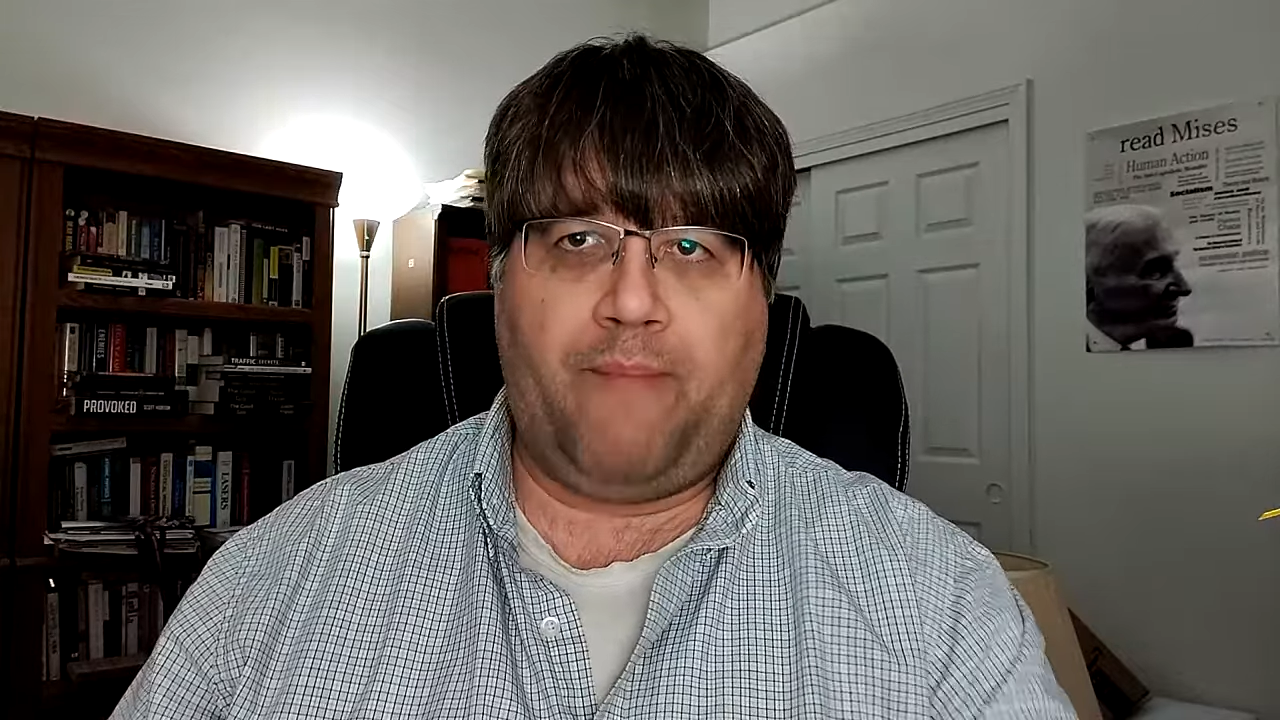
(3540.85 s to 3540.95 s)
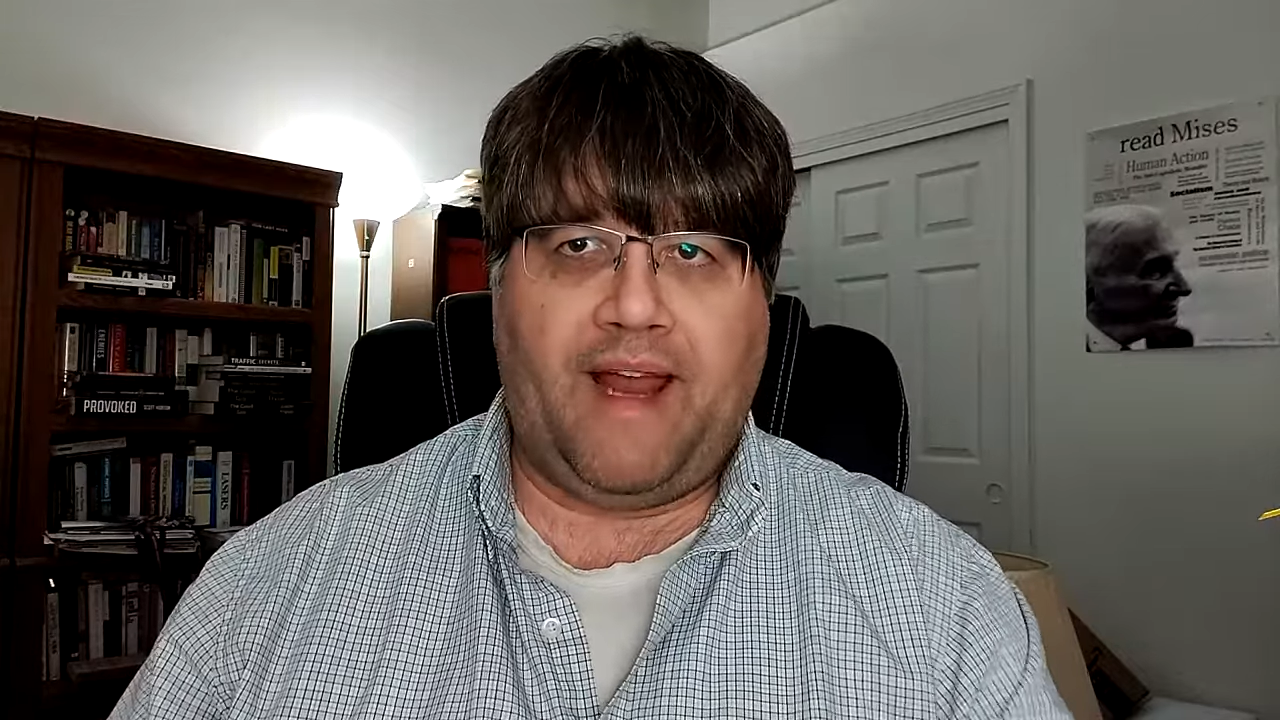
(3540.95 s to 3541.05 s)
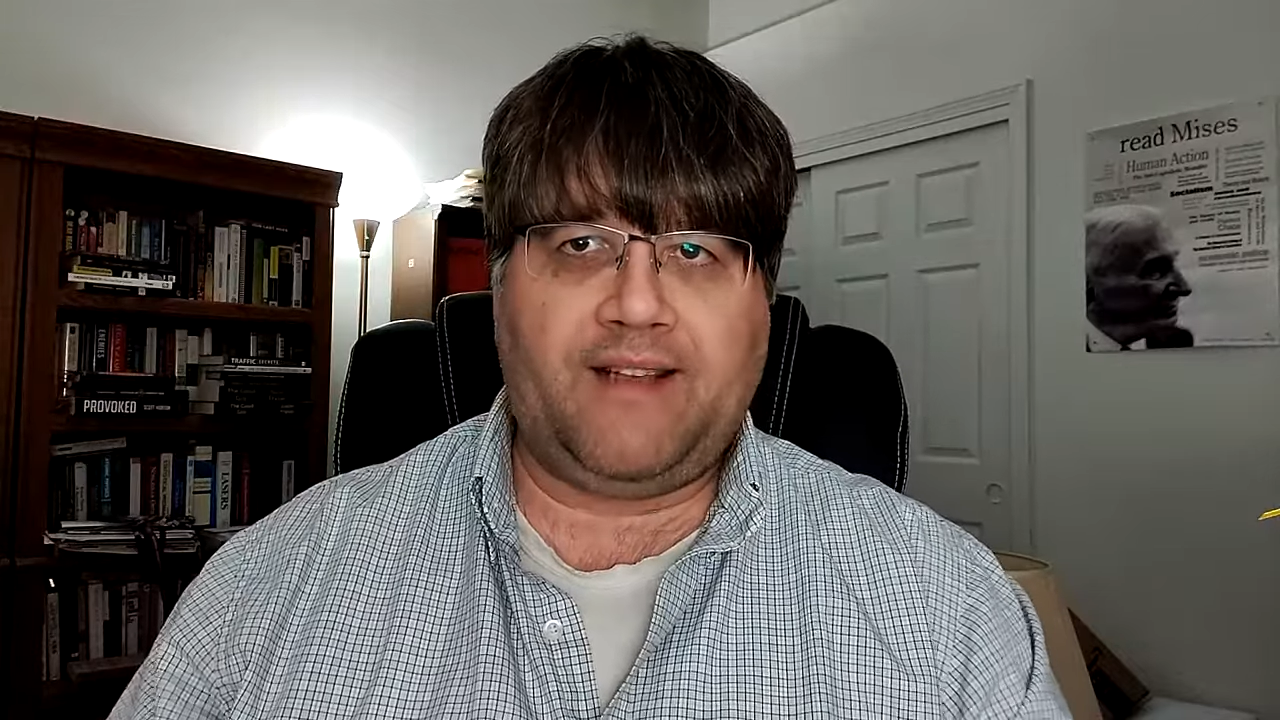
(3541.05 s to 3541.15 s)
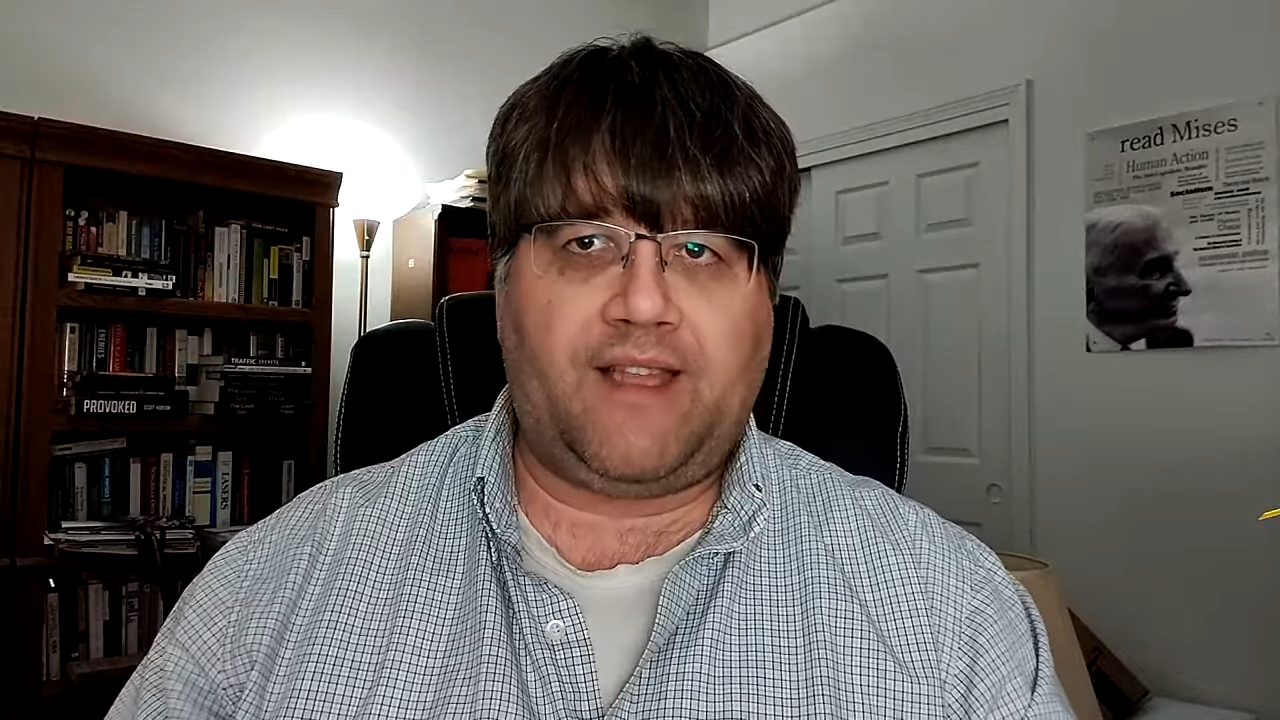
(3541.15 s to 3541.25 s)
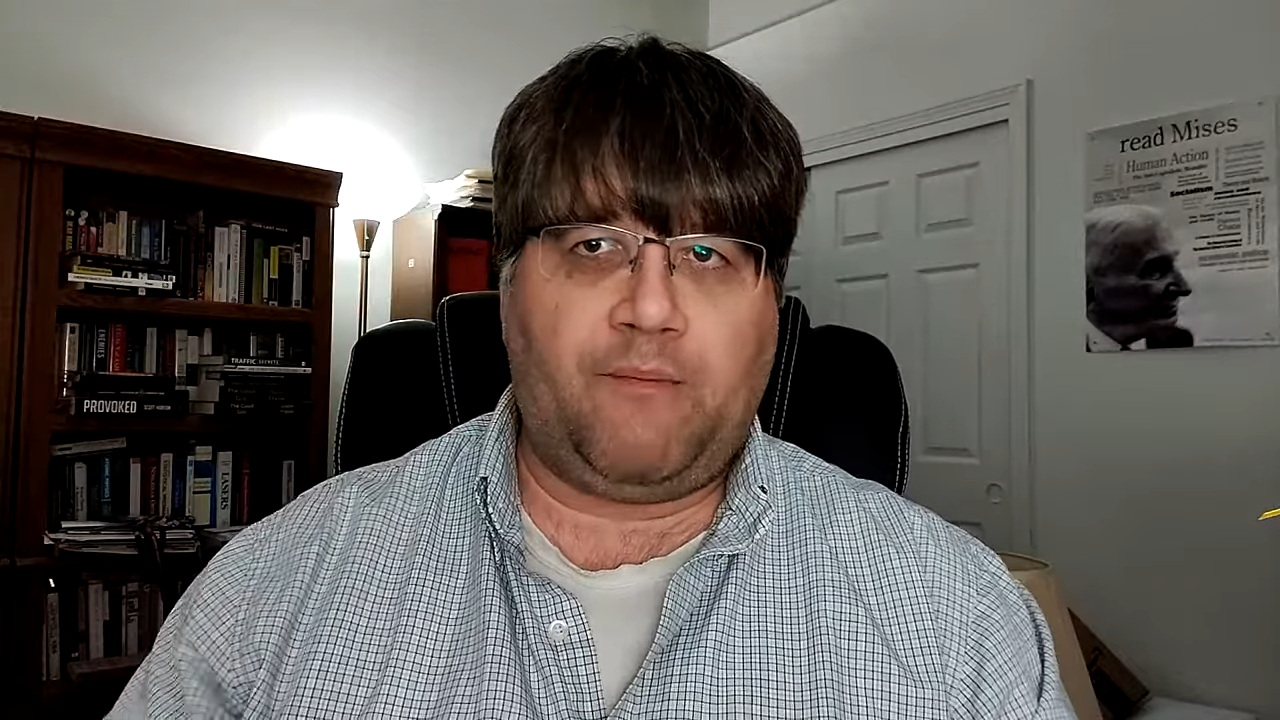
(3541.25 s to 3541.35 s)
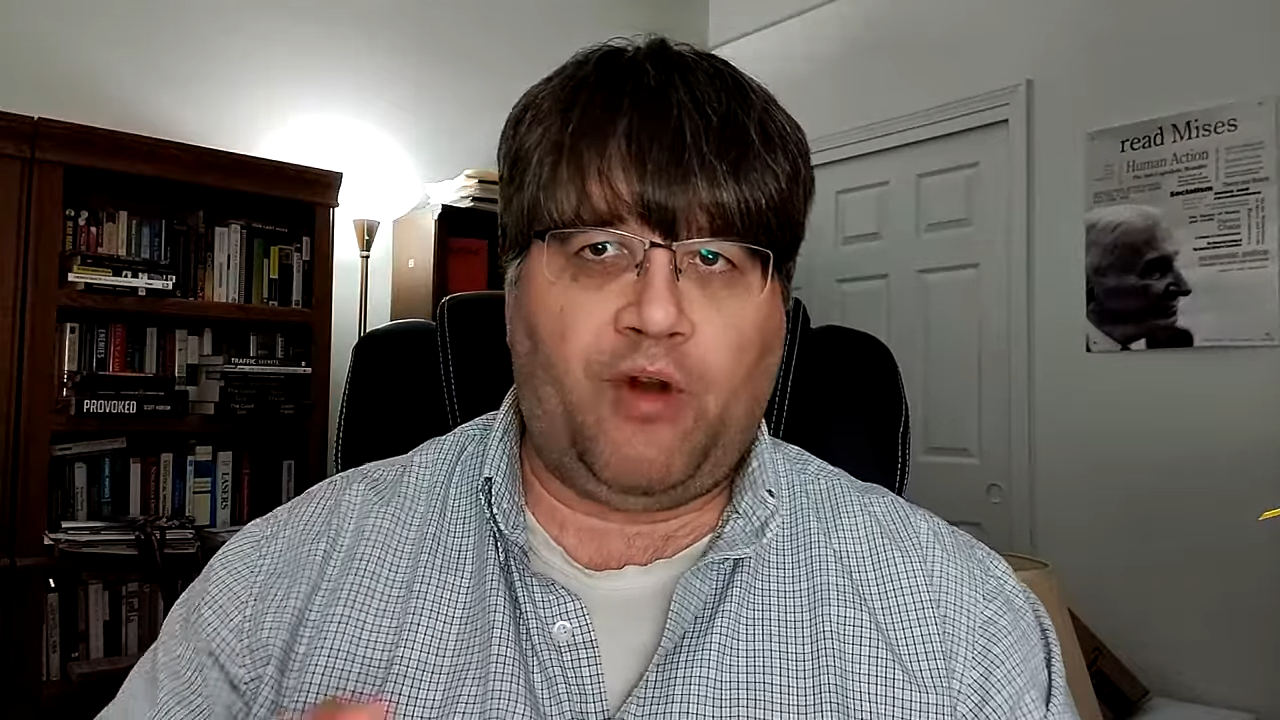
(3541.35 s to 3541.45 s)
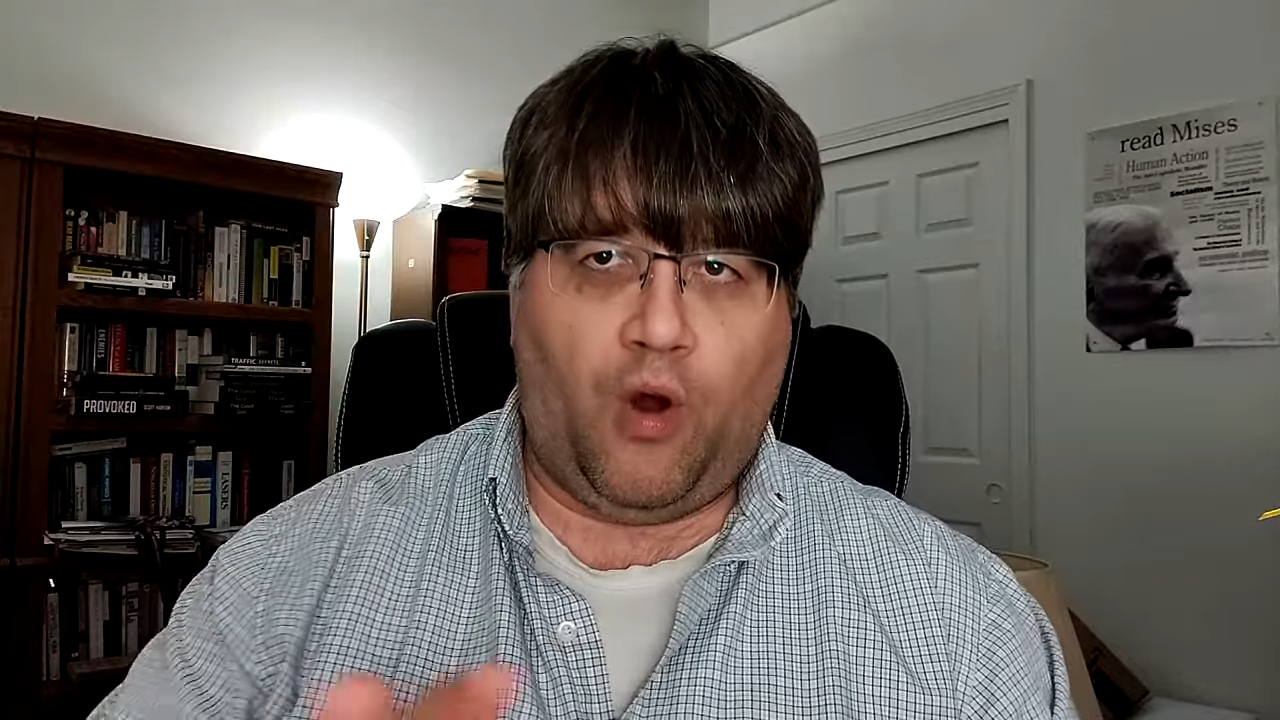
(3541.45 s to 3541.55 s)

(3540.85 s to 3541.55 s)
makes them